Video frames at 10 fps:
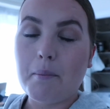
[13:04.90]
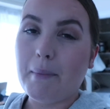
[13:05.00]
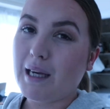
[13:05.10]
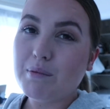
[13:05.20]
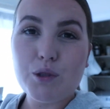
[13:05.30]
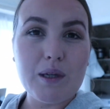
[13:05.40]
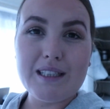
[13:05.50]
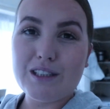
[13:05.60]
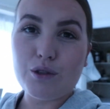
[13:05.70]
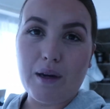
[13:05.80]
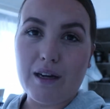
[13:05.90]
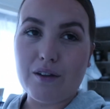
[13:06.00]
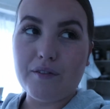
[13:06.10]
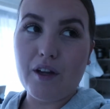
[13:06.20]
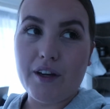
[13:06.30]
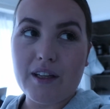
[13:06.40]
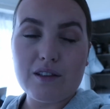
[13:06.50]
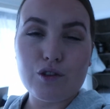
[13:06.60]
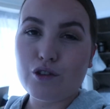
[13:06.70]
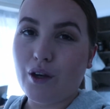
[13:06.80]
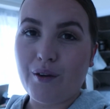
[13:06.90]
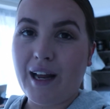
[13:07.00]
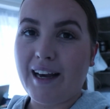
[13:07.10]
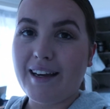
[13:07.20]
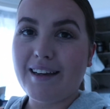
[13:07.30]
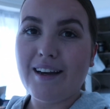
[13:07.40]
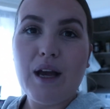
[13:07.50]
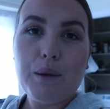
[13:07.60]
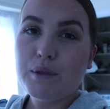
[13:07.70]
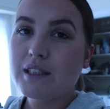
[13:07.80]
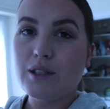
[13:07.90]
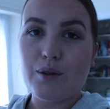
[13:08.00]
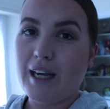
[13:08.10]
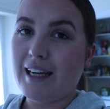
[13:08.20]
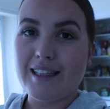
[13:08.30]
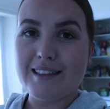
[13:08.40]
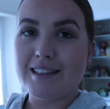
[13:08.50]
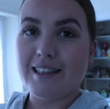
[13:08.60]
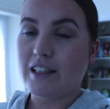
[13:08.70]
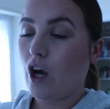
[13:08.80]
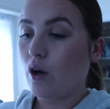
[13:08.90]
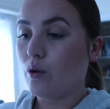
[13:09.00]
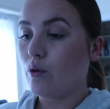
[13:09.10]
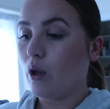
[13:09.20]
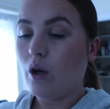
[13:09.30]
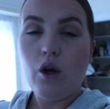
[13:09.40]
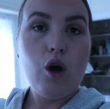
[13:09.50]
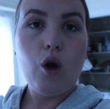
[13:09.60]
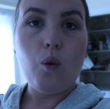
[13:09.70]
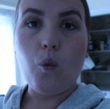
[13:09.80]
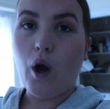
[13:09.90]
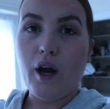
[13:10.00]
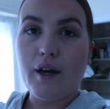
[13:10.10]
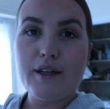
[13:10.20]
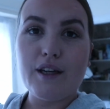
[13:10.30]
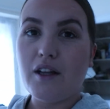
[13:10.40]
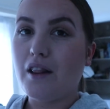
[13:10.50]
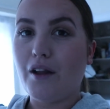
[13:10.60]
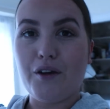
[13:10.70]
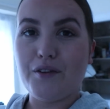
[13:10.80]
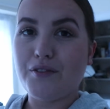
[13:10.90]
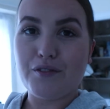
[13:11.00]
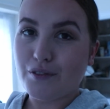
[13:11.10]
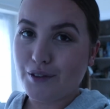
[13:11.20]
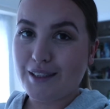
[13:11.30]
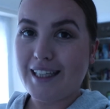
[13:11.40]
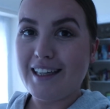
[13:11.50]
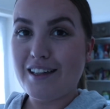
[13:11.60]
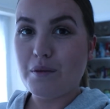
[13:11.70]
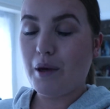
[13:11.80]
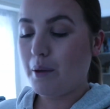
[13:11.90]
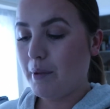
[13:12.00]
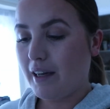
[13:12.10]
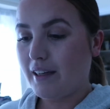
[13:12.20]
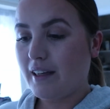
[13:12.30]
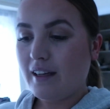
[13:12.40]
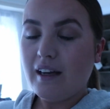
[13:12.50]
maybe 11:40, like, so late. Still getting into this whole work life routine at the moment.